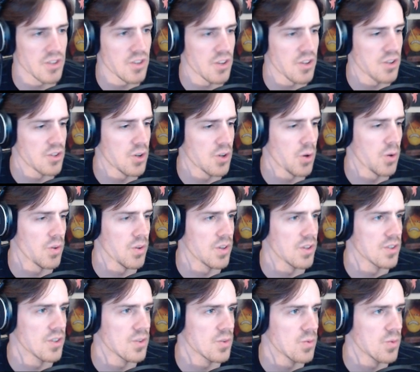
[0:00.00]
are there total?
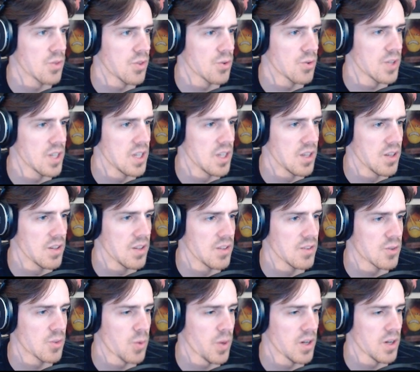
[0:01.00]
There's 3.
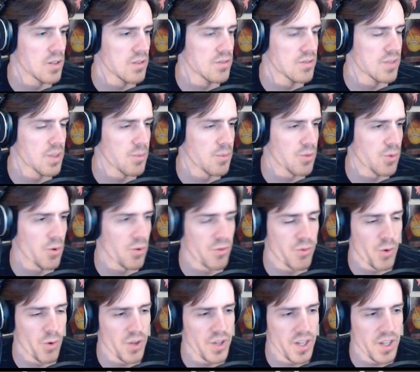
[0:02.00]
12 times 4,
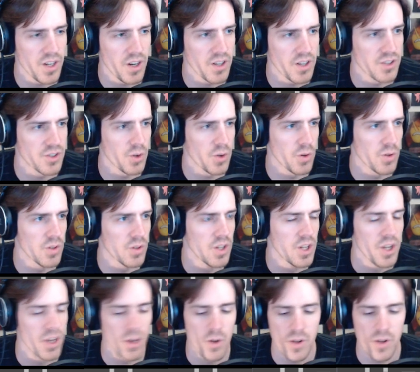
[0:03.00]
48 cards total.
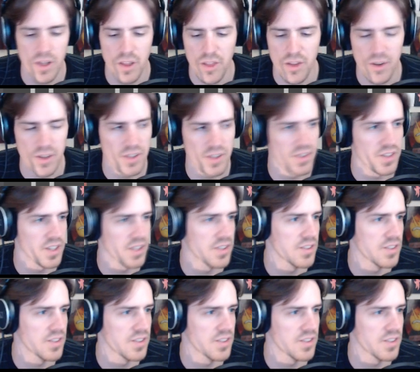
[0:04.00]
You only need 36